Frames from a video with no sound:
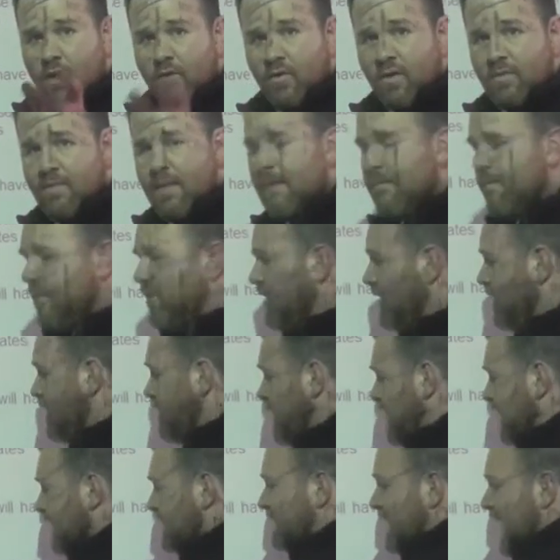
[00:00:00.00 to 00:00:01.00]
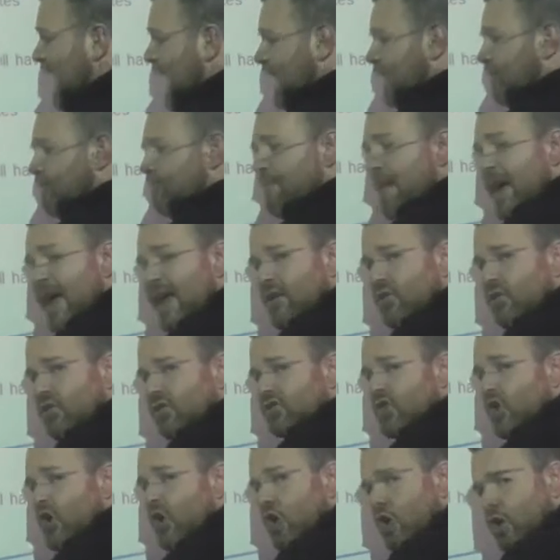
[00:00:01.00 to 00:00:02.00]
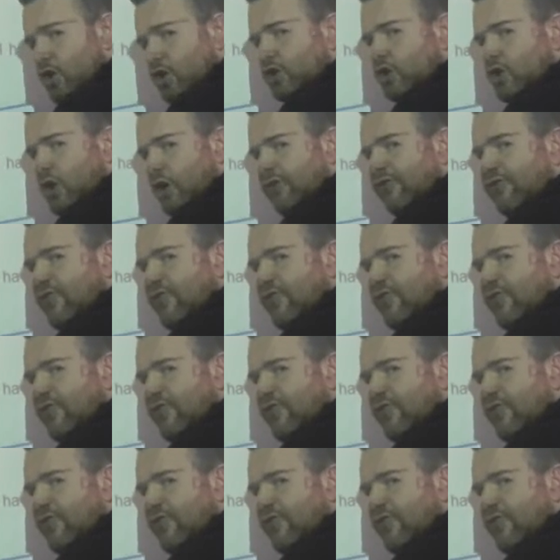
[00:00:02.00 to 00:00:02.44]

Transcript: remember that you need to add males to